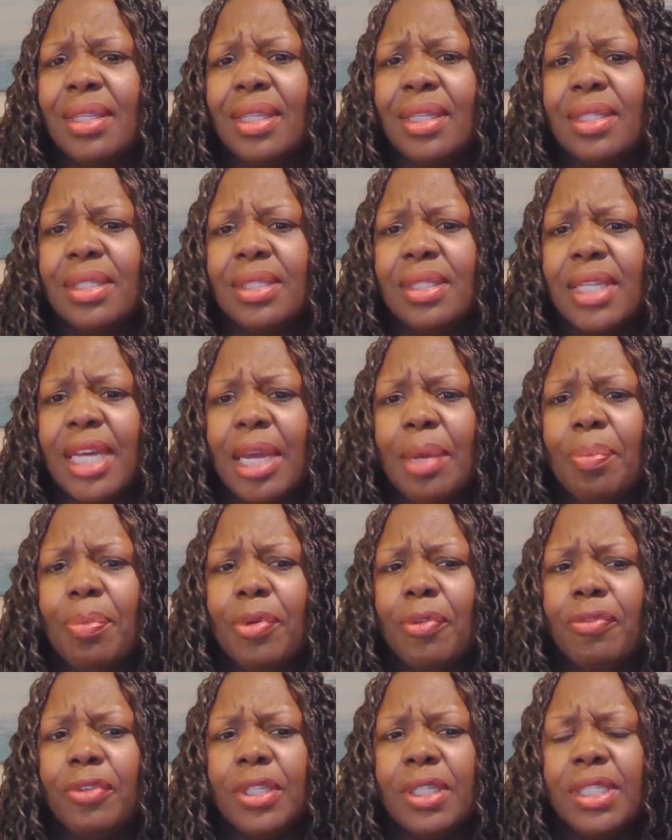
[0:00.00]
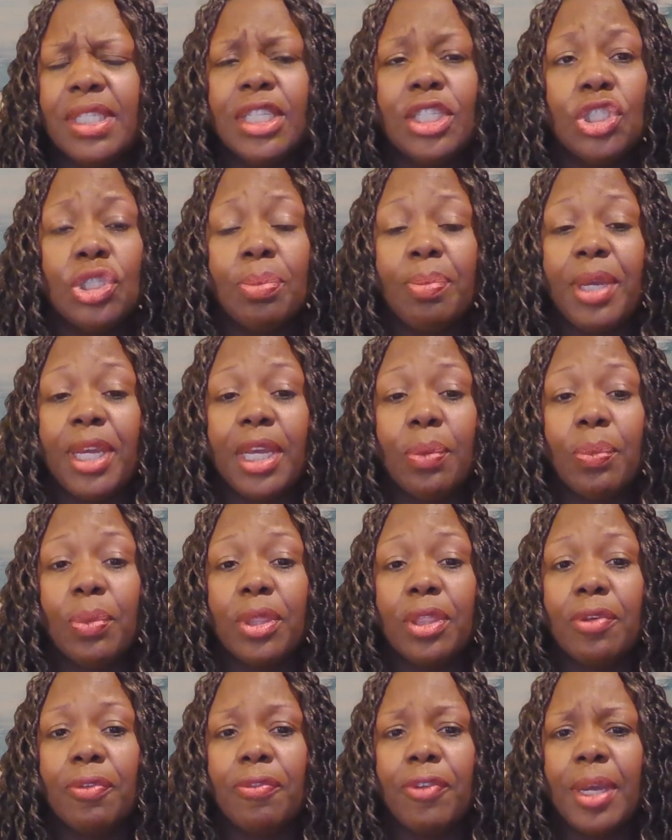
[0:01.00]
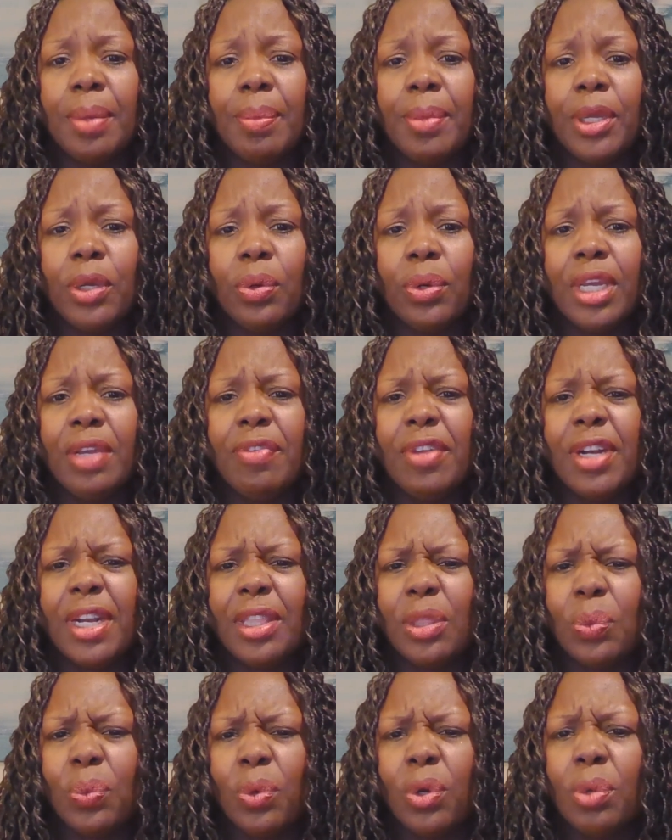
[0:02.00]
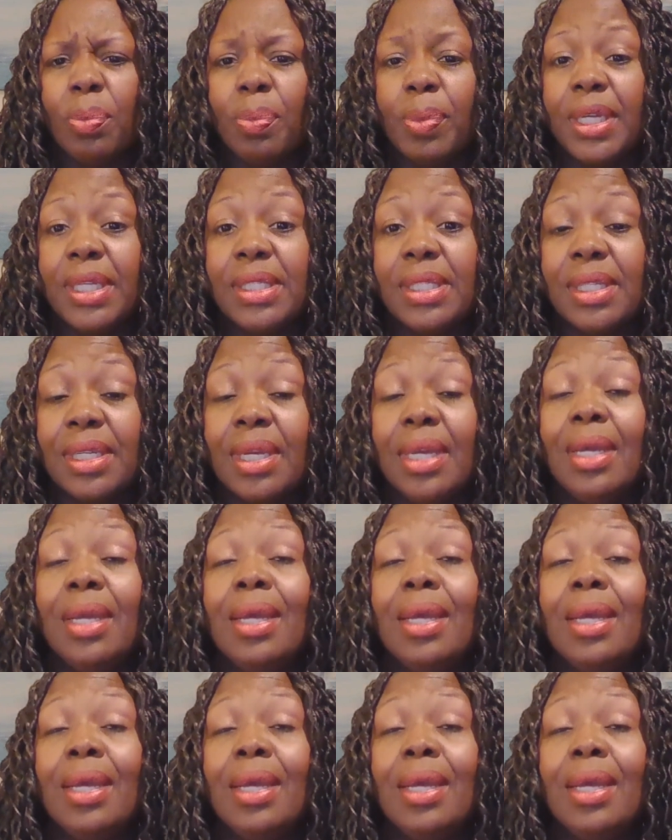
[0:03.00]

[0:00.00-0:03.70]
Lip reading: This type of decision making with the family or even at the workplace